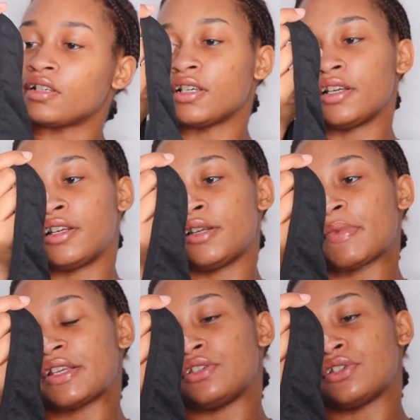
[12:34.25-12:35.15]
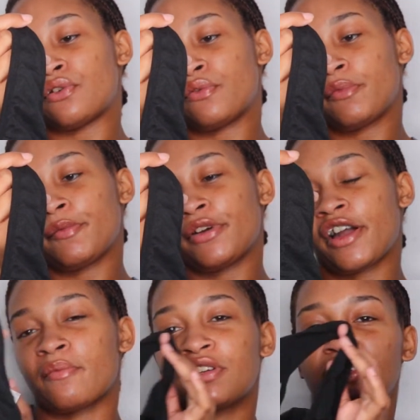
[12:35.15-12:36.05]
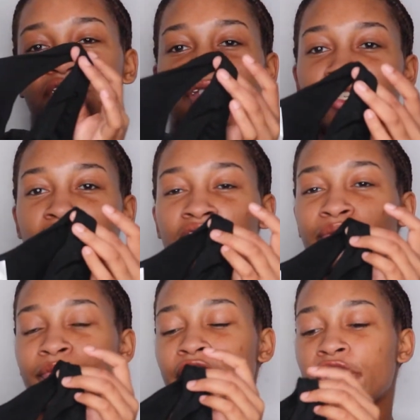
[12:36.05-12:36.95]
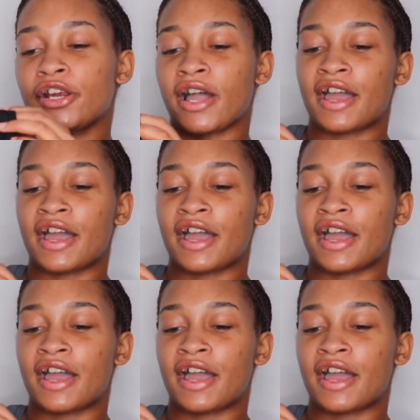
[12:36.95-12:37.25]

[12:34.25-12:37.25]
Um, I don't remember how much these were.